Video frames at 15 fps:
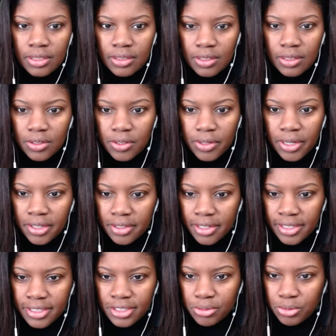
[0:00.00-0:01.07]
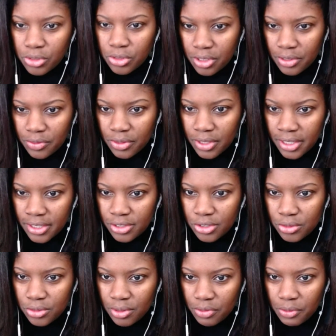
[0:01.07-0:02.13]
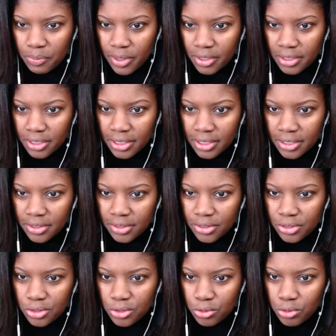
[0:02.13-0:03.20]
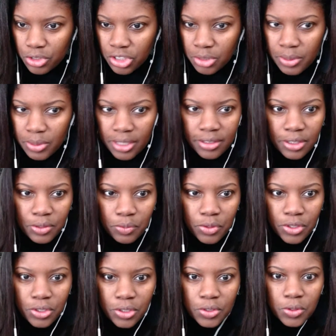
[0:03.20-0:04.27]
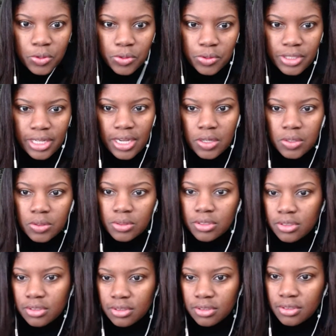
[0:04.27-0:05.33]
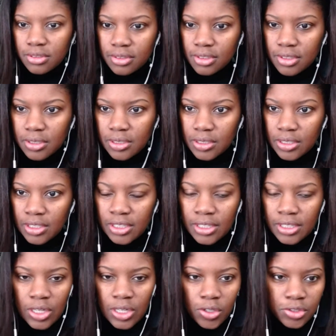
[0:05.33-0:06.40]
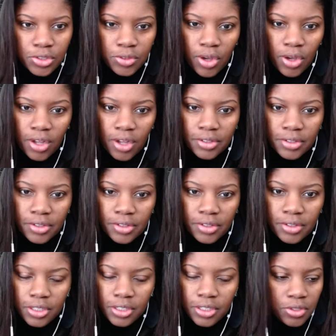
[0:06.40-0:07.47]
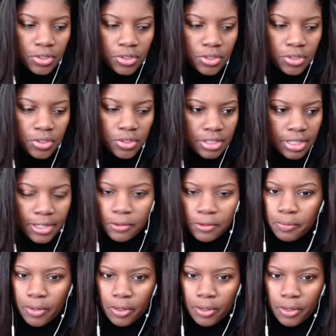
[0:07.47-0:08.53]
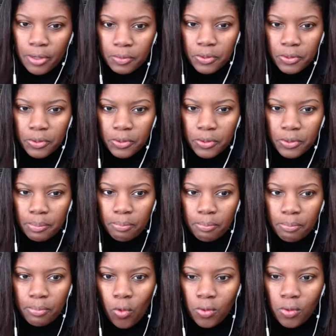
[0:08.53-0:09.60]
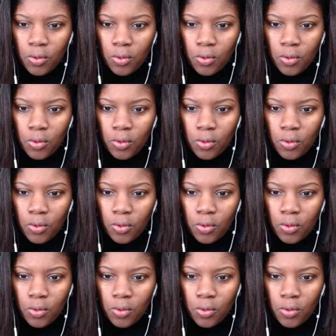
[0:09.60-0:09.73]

All right, guys. So I'm just going to give thanks to everybody in the stream, and then we're going to close out. Also, on the community tab, I think I will probably put up a poll